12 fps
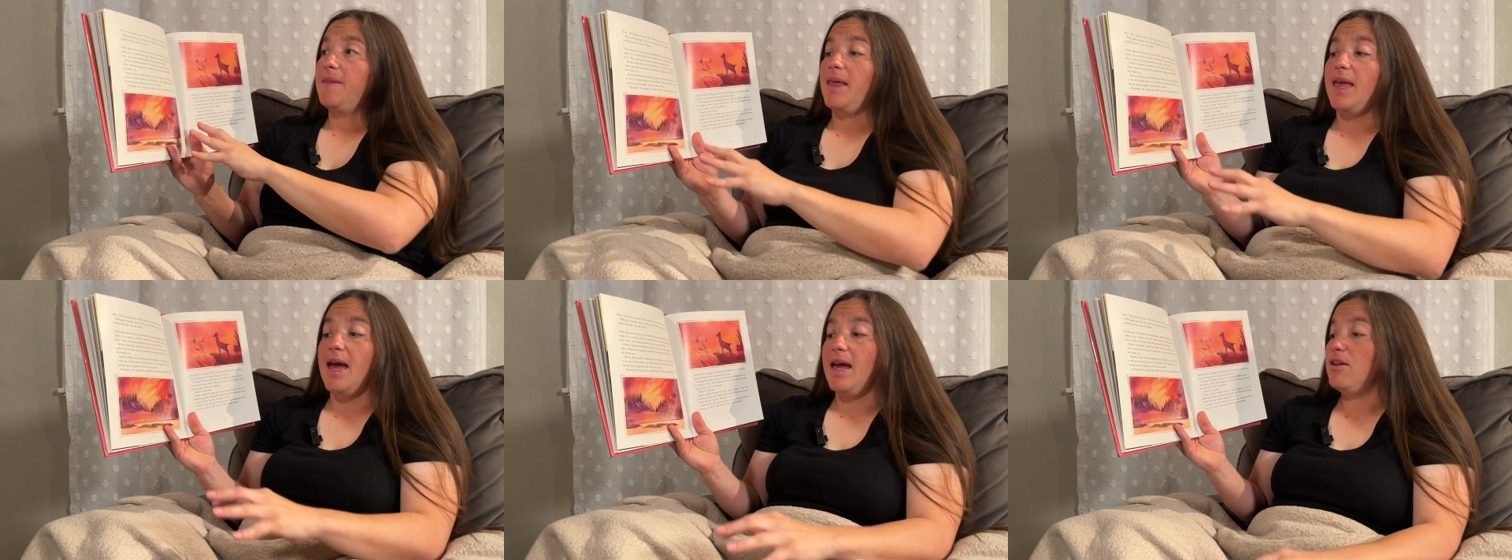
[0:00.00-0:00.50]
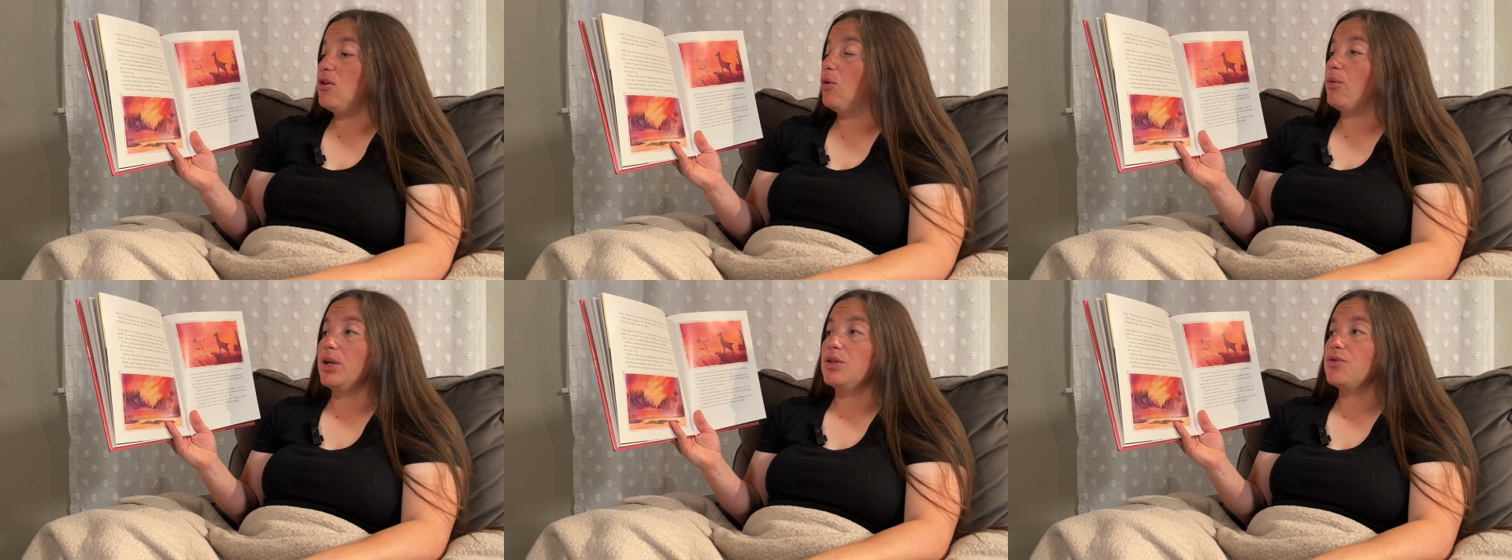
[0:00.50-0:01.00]
They had
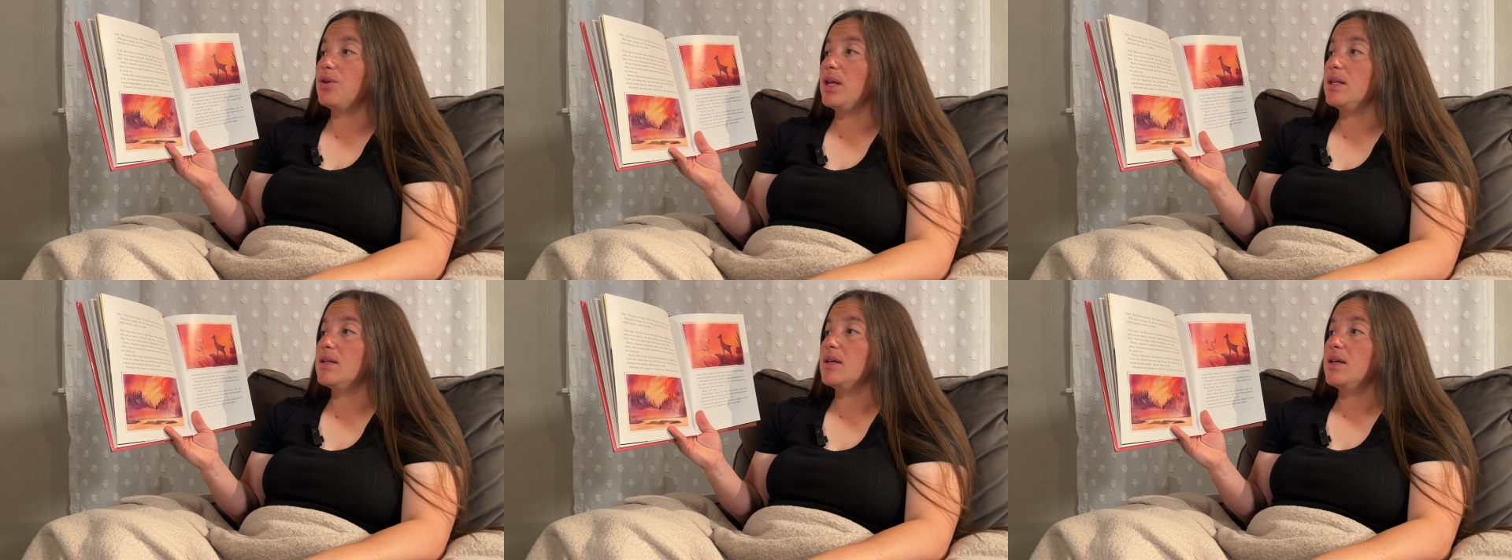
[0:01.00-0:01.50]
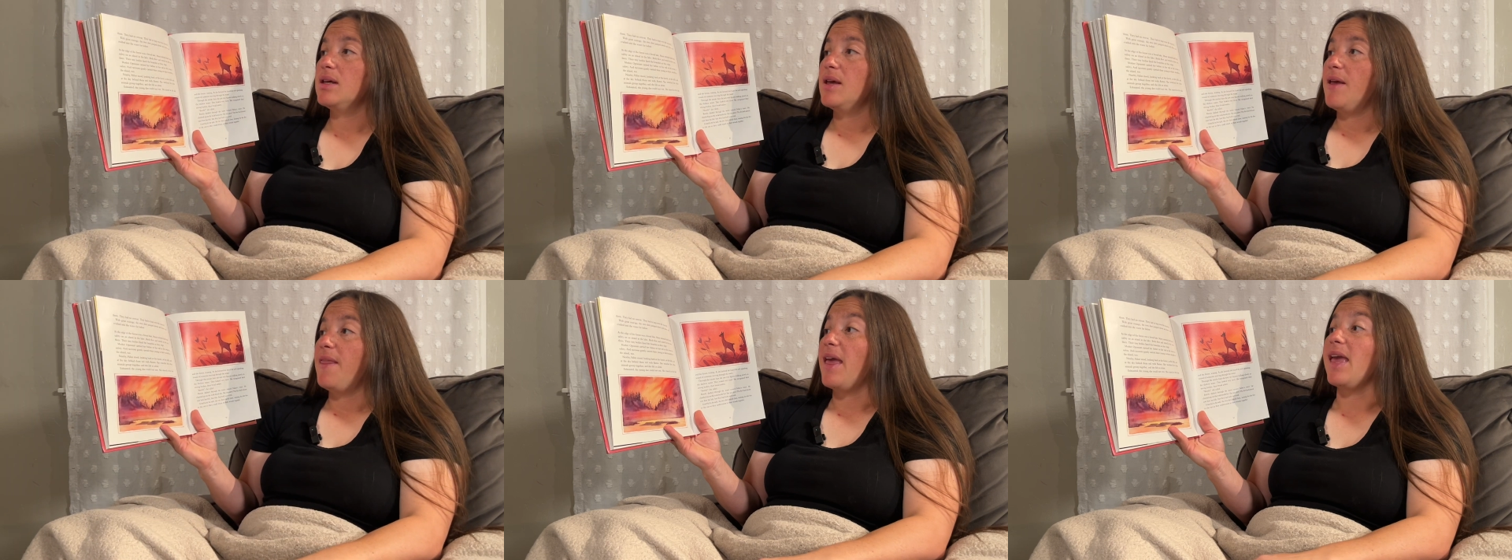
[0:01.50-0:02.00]
no retreat.
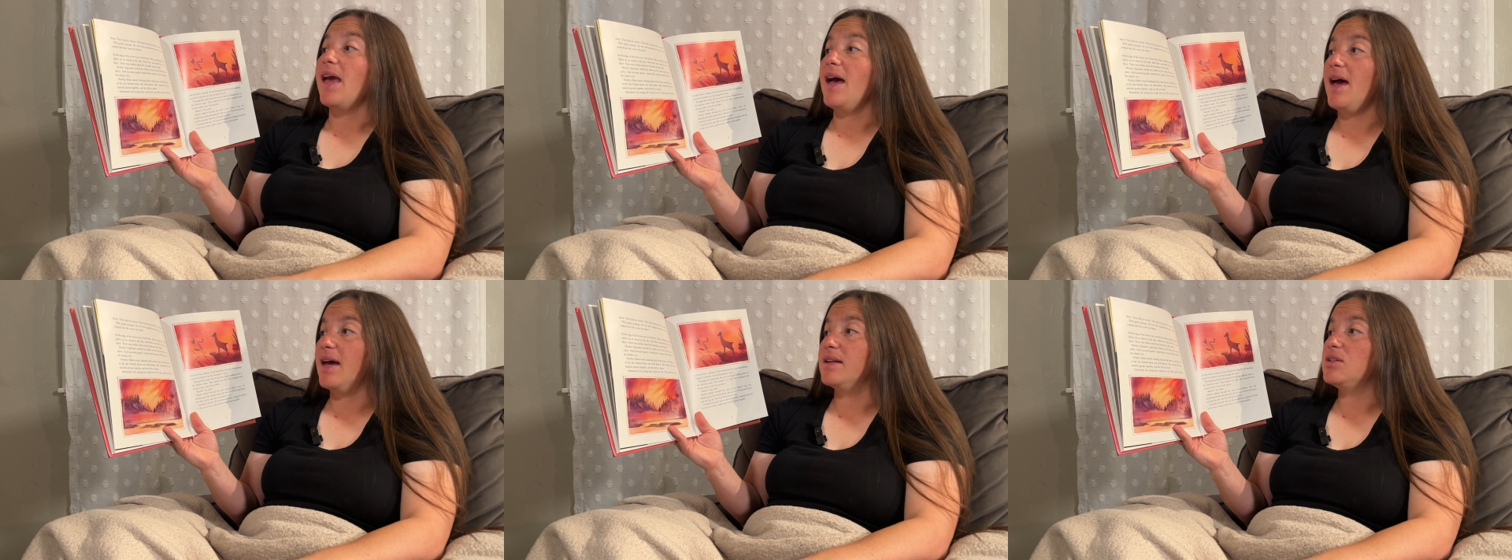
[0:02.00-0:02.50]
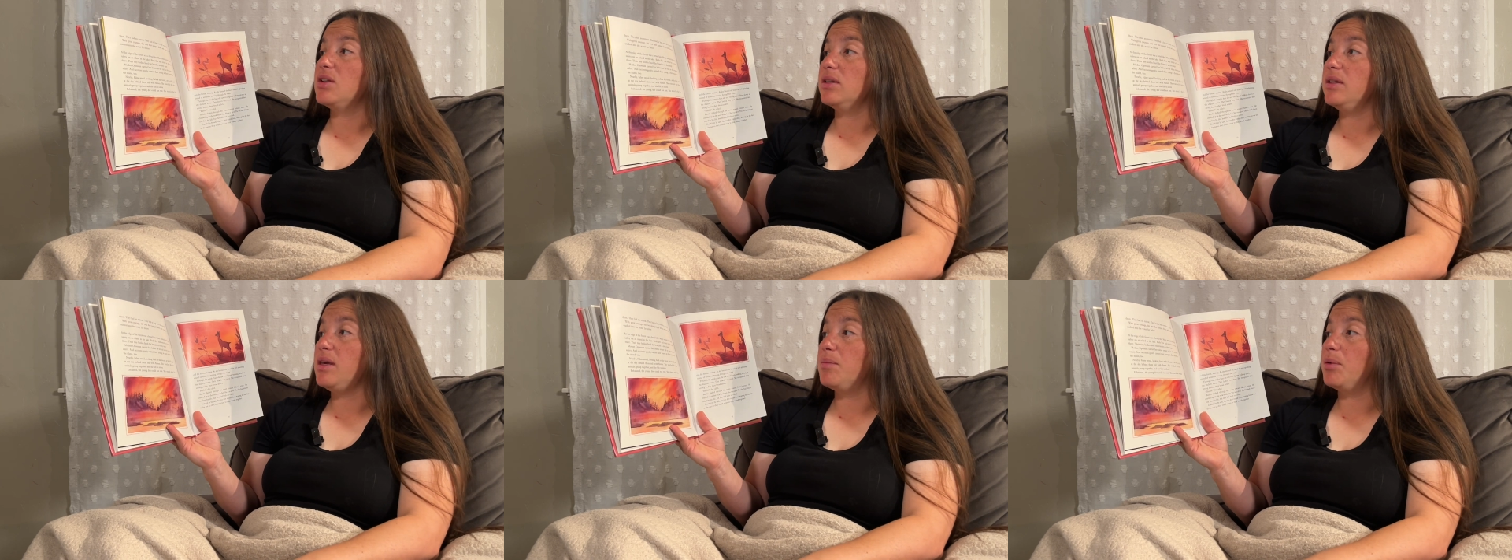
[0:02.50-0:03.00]
They had to
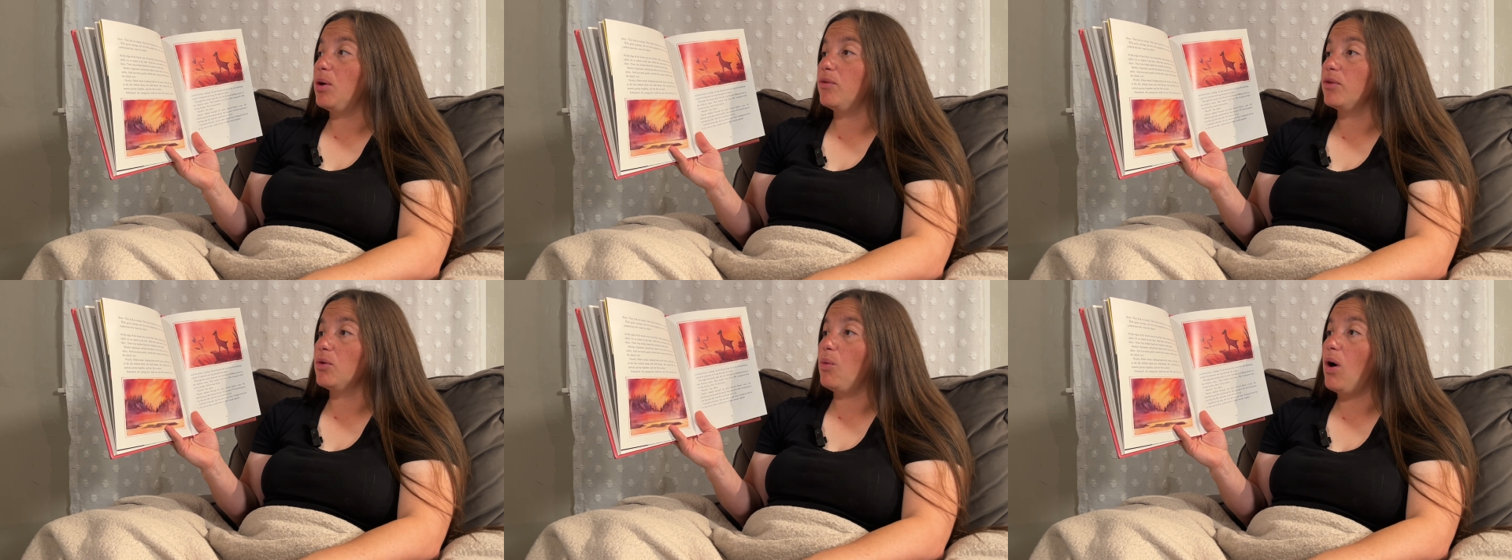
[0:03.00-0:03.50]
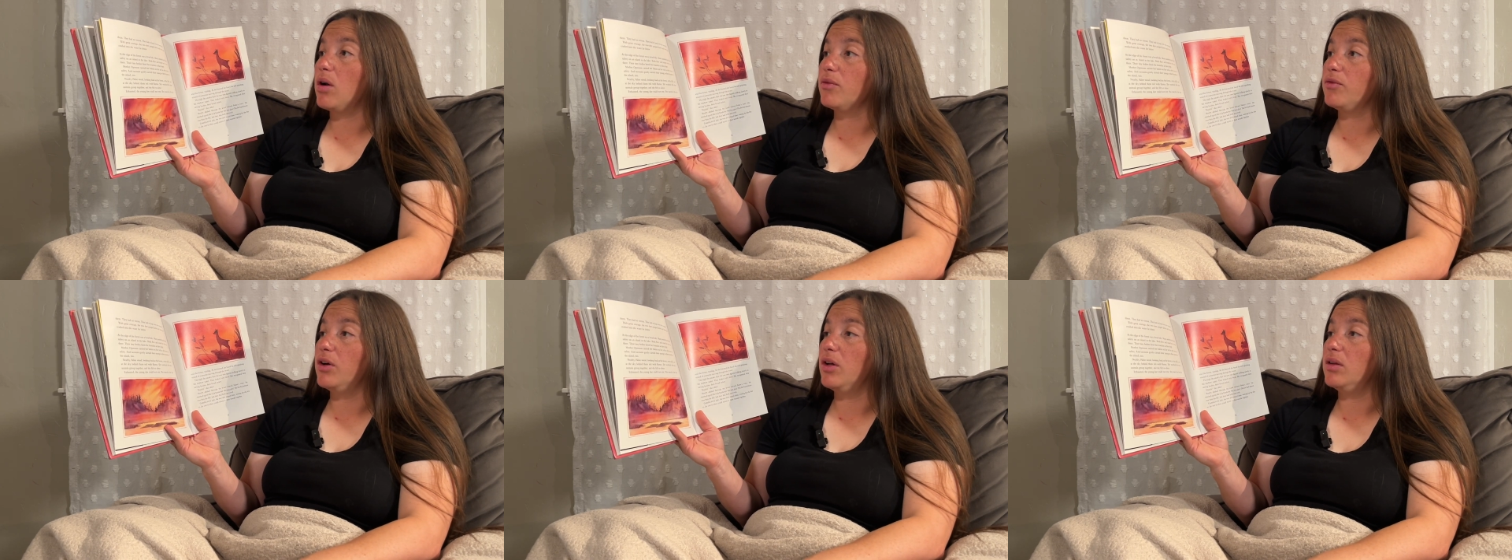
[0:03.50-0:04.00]
leap over the
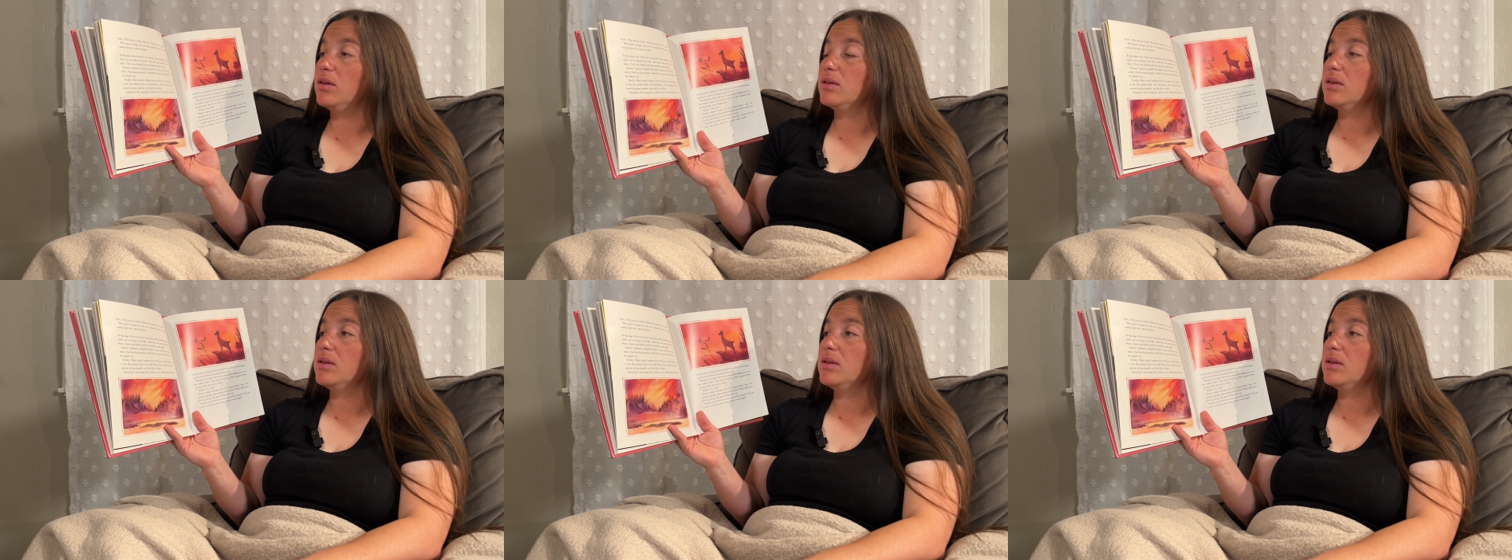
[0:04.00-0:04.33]
waterfall.